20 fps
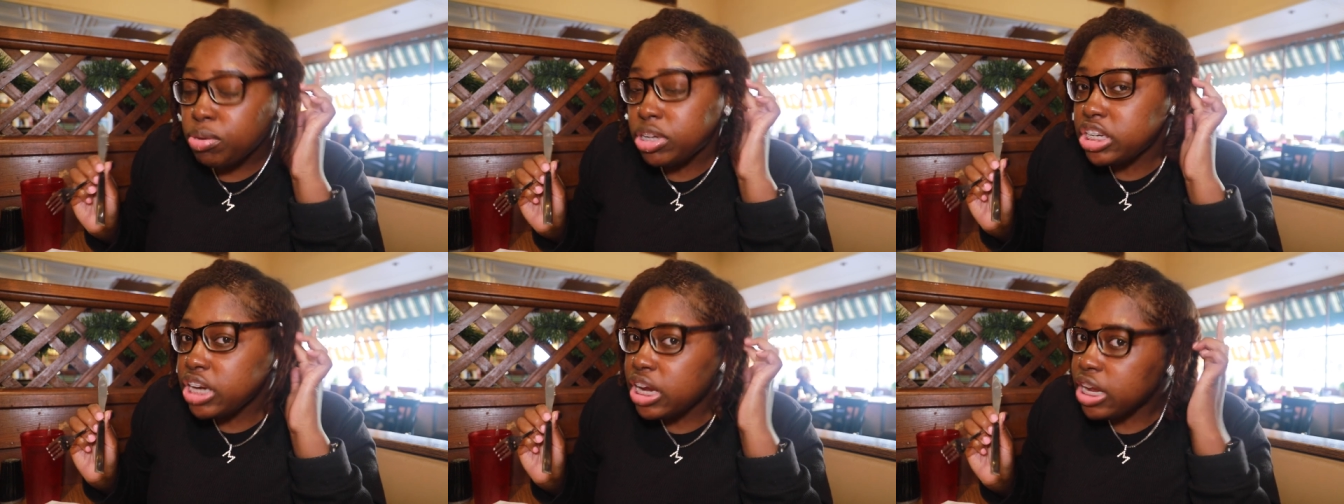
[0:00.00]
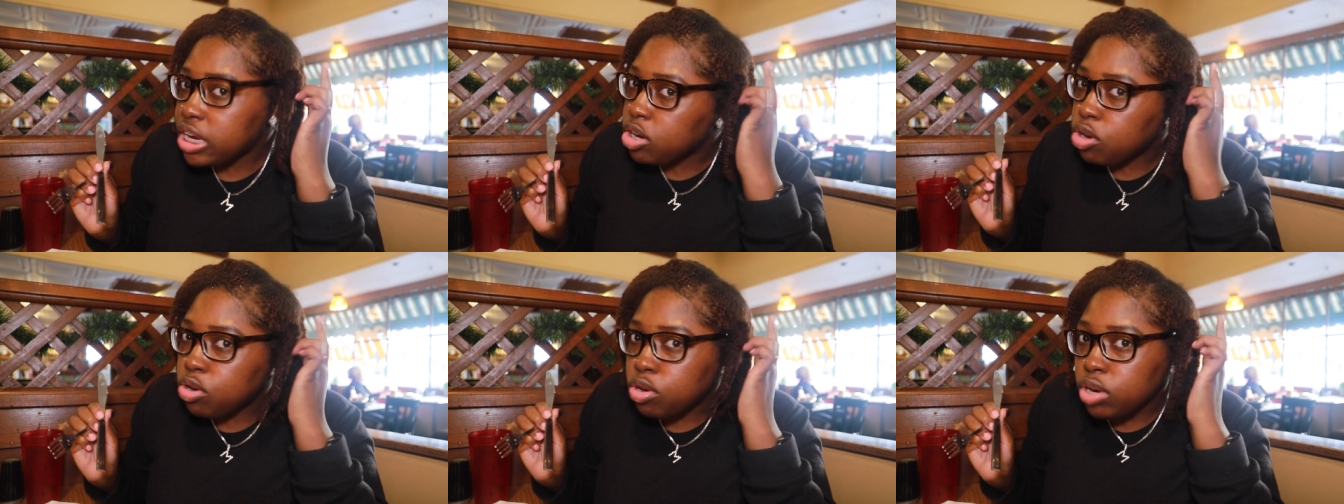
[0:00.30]
But
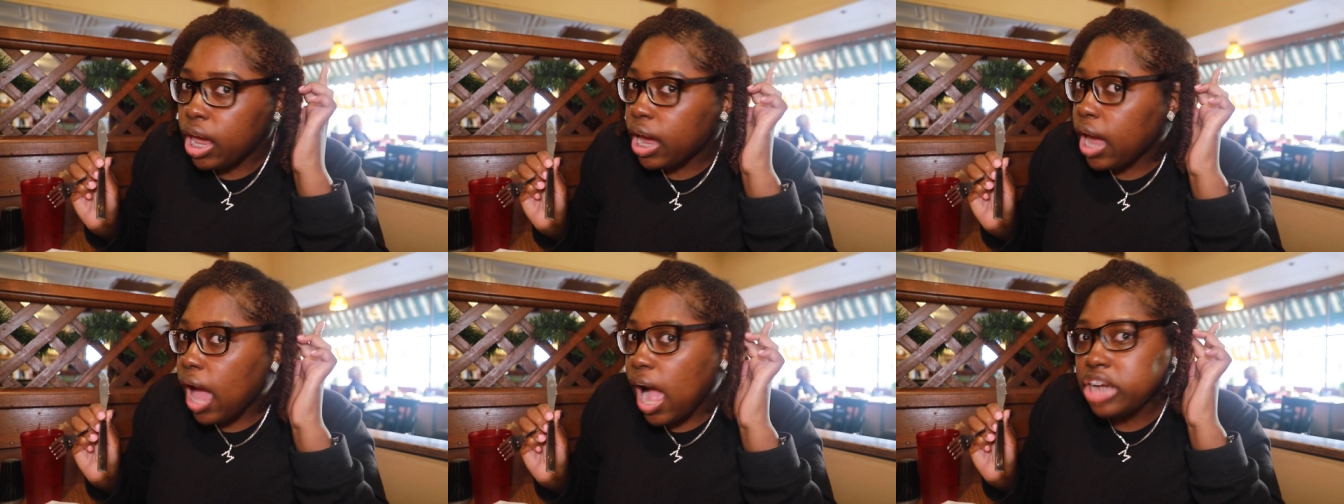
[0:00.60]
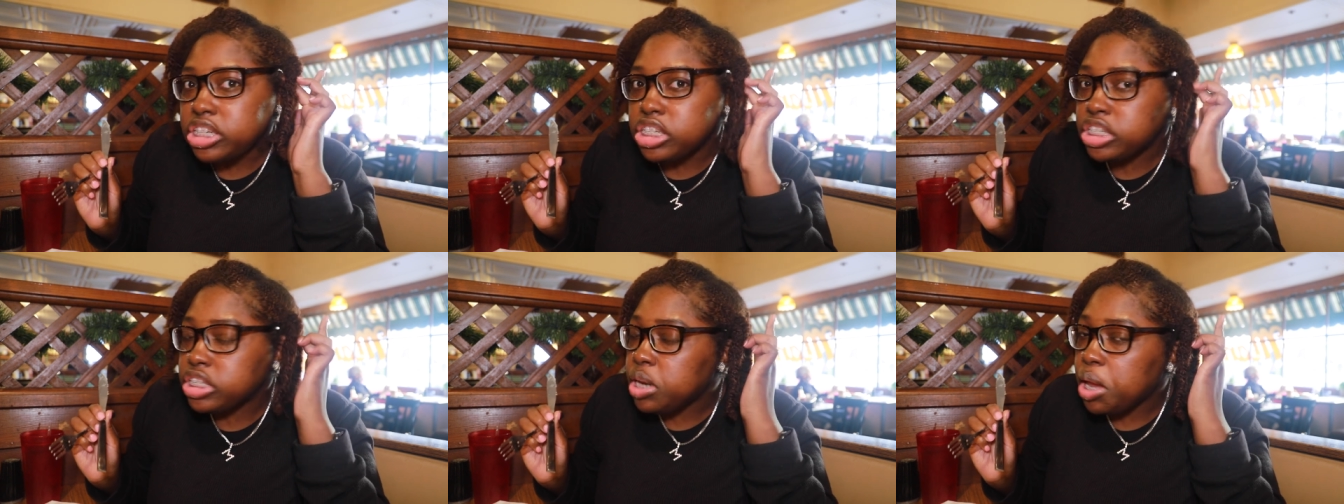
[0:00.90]
y'all know, like
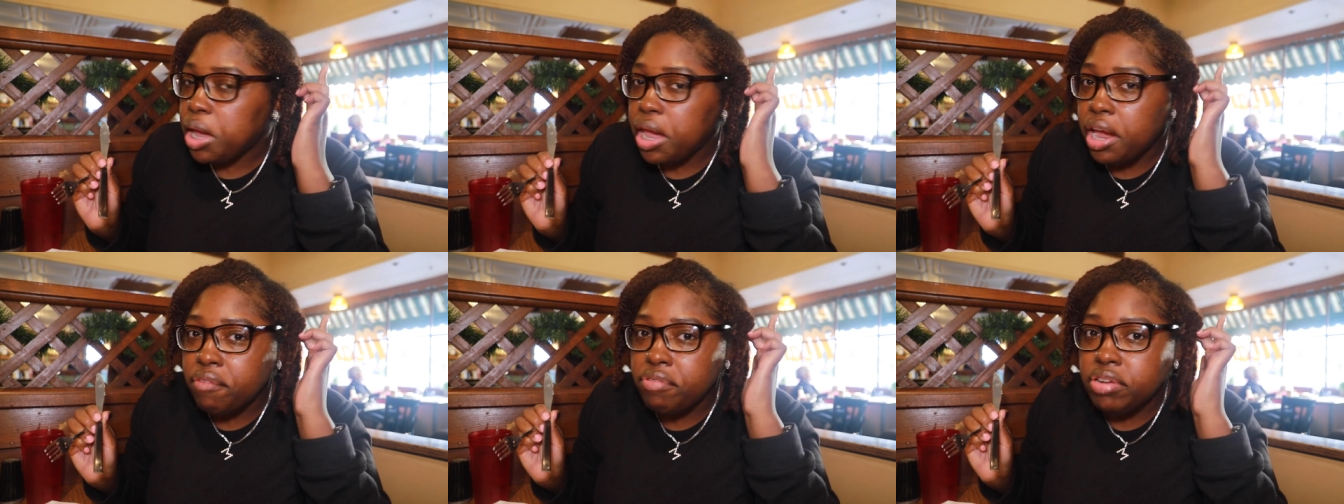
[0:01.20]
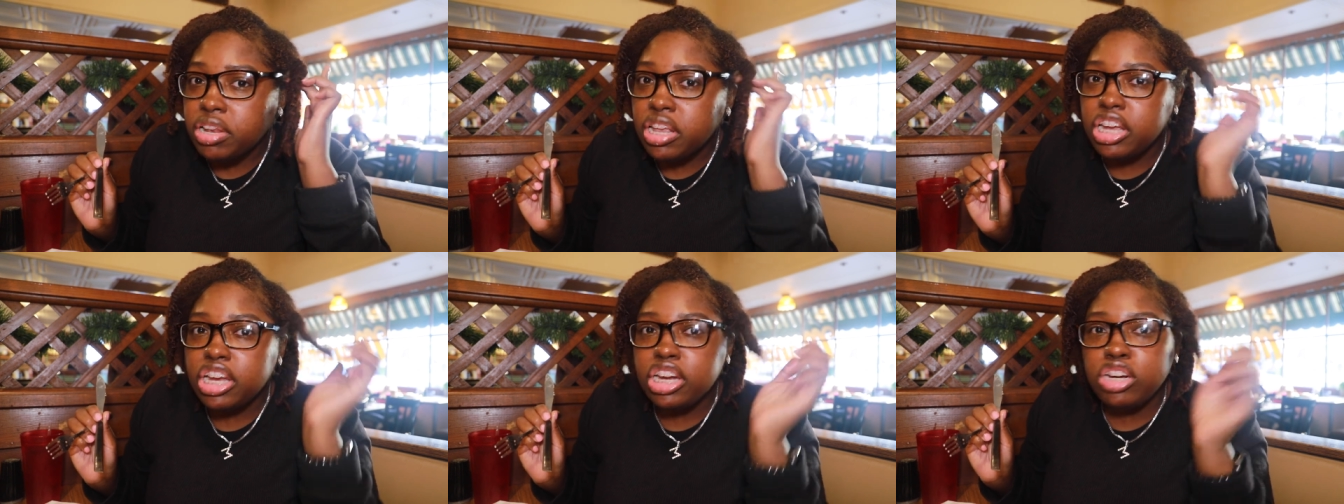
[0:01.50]
I just like
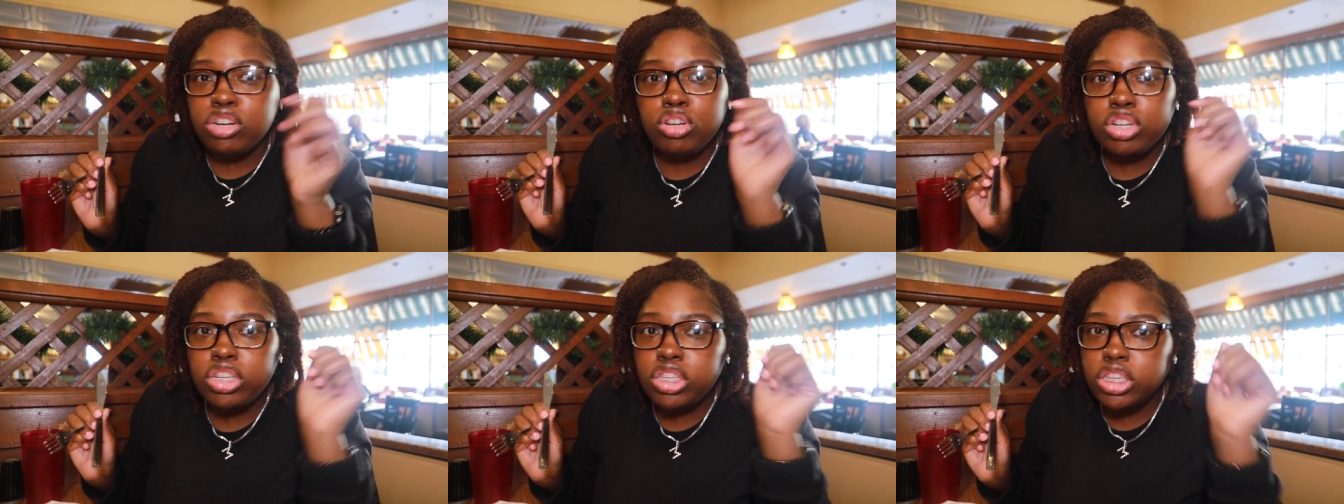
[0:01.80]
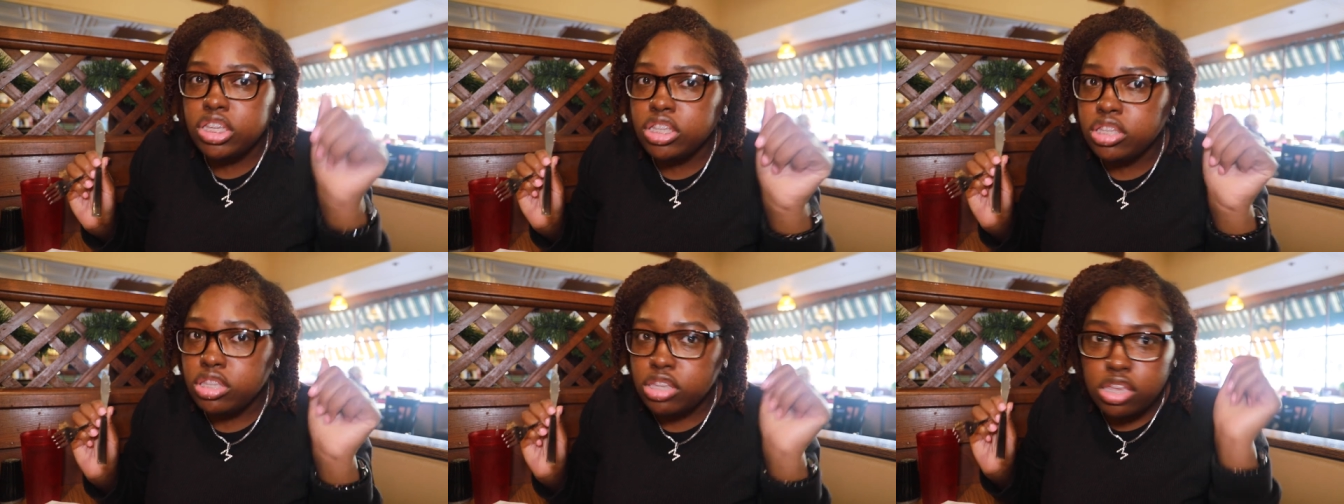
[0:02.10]
everything extra
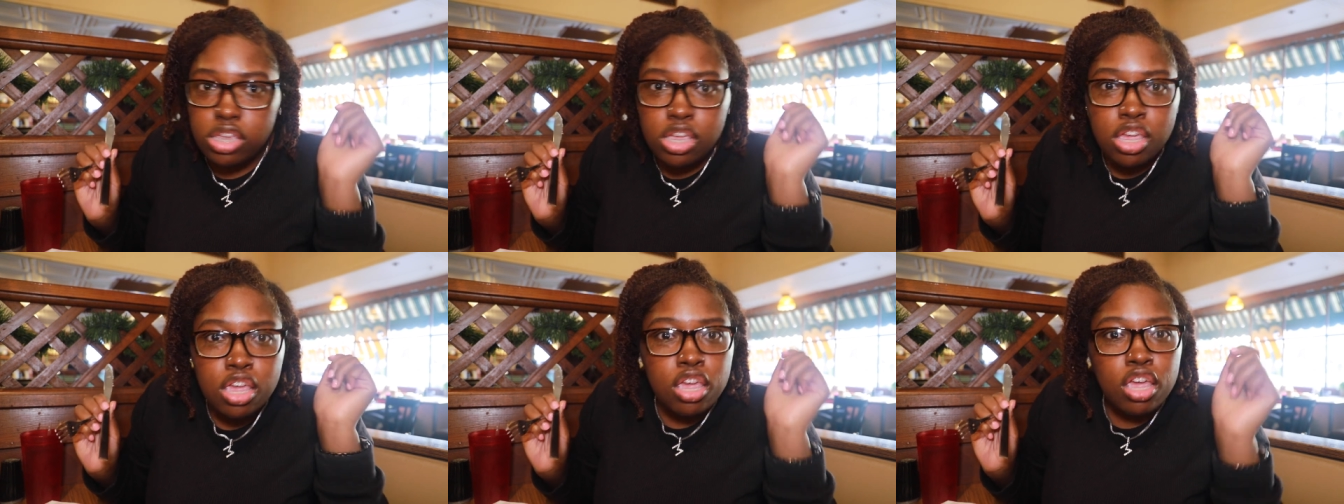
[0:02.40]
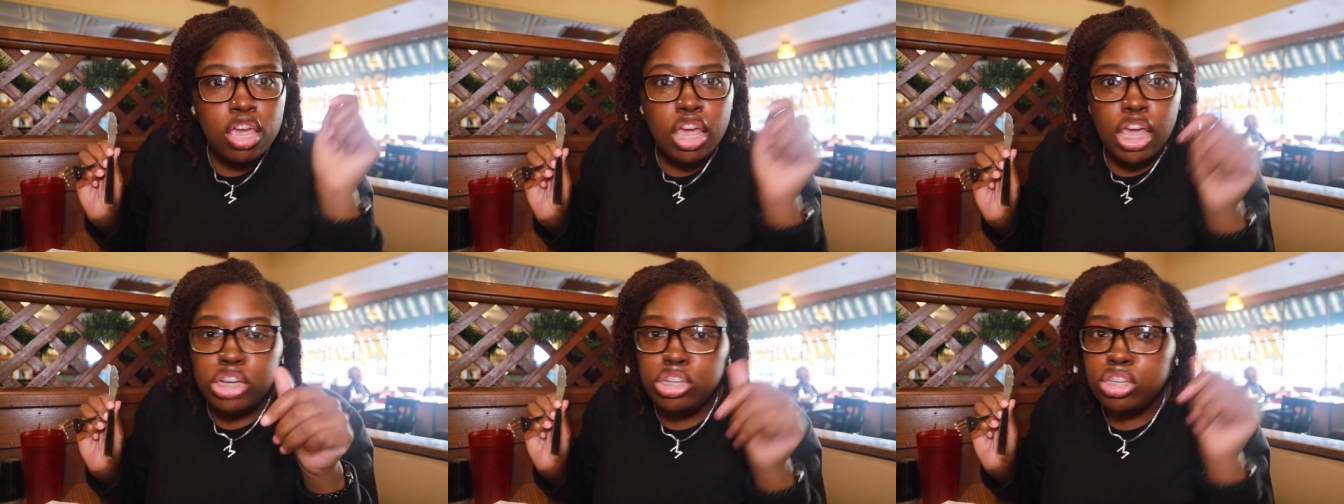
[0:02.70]
seasoned,
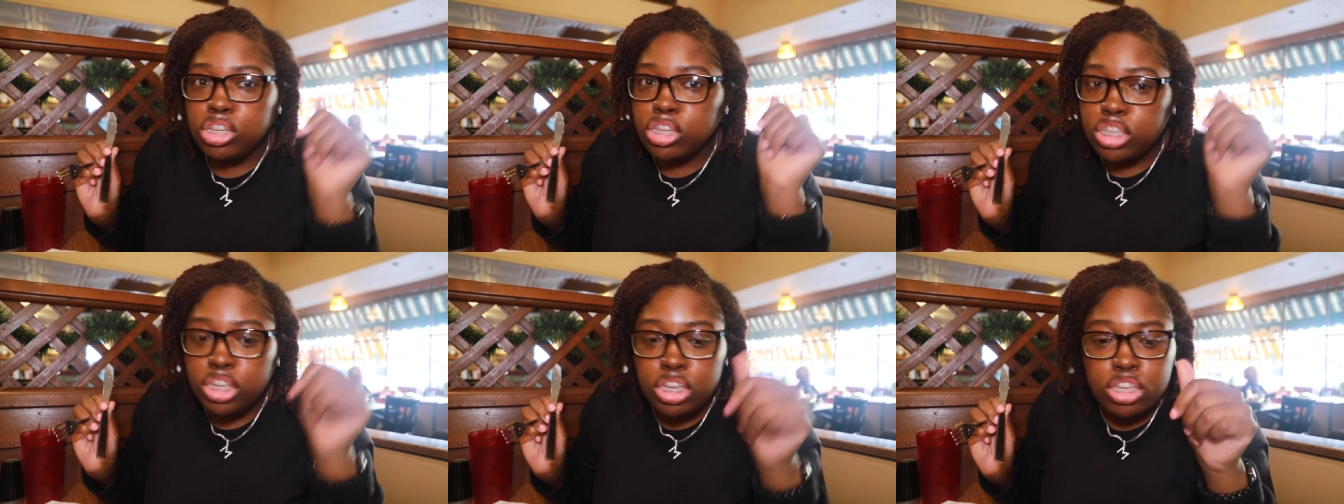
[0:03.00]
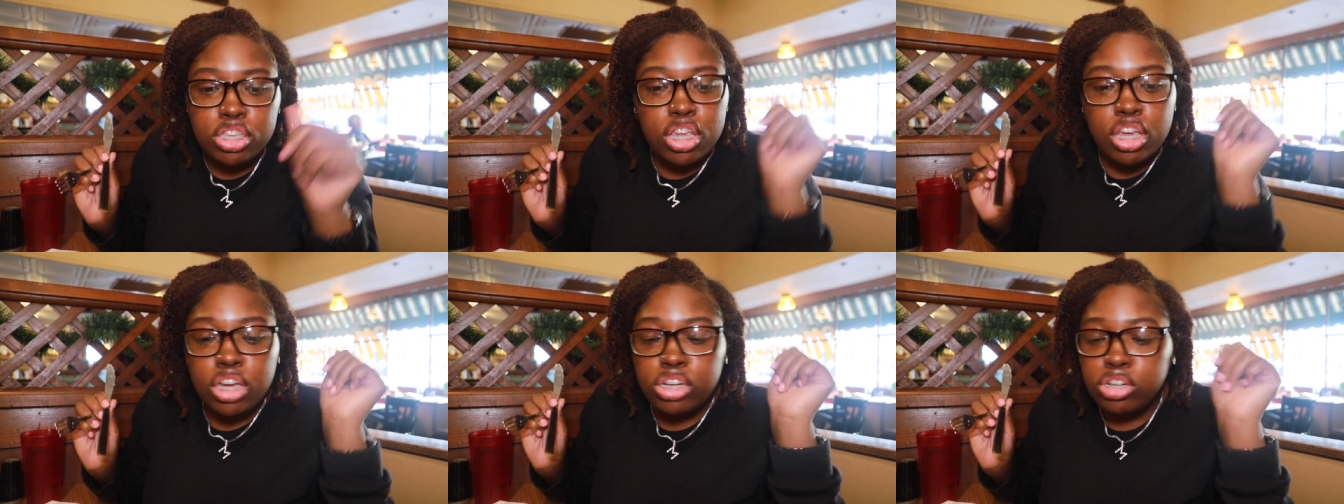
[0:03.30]
extra
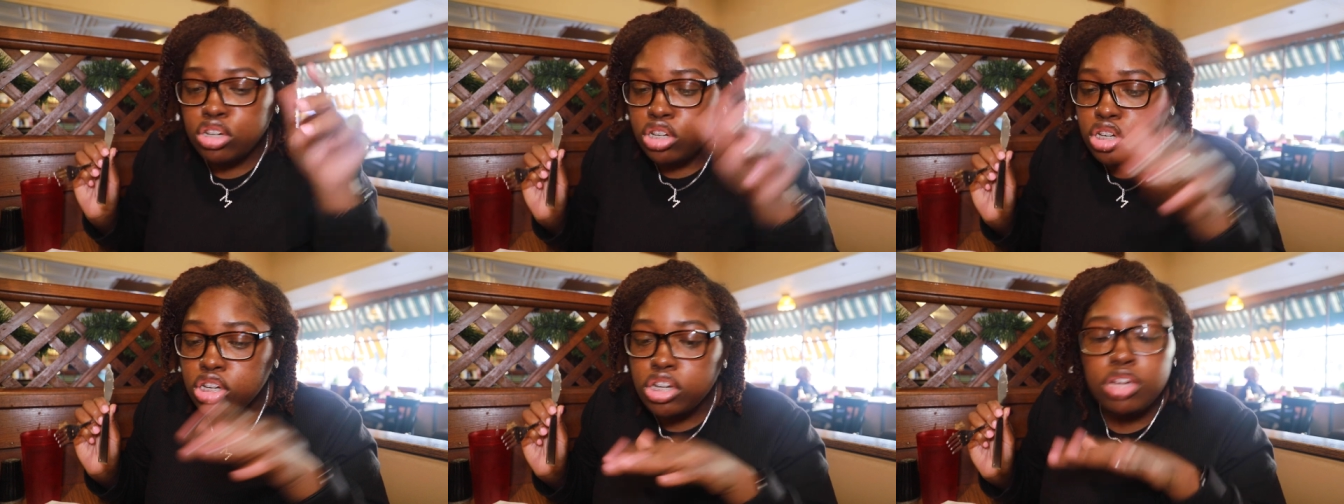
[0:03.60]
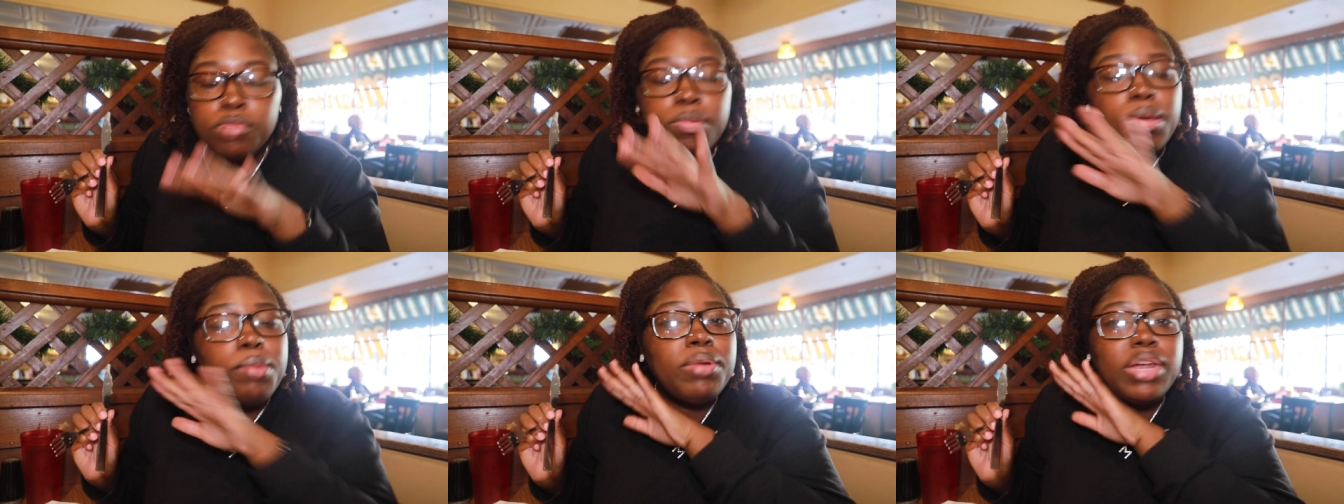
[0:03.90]
seasoned, extra
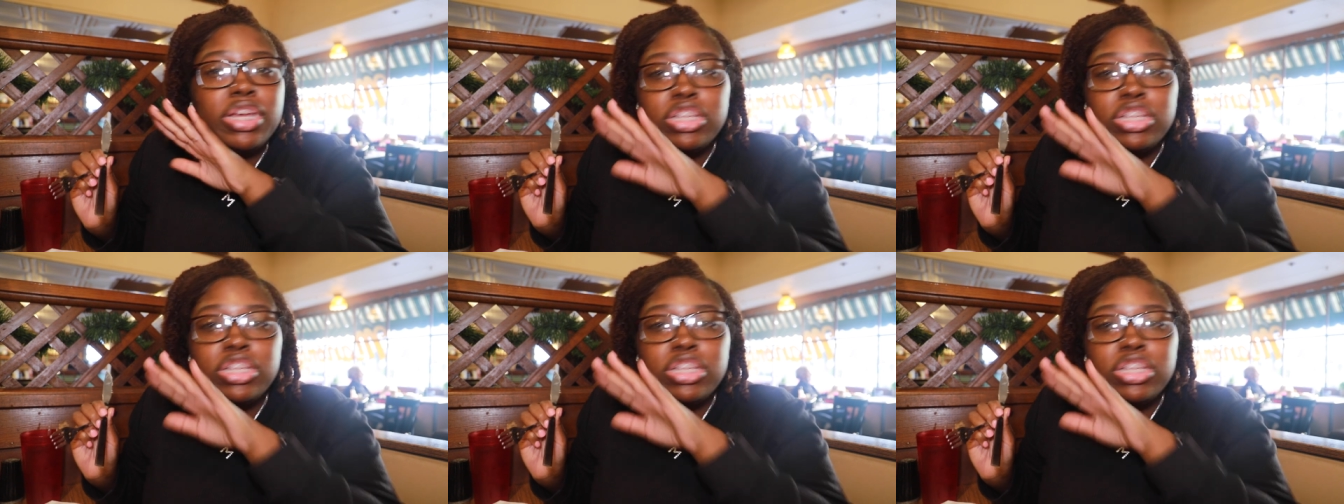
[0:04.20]
sugar, baby.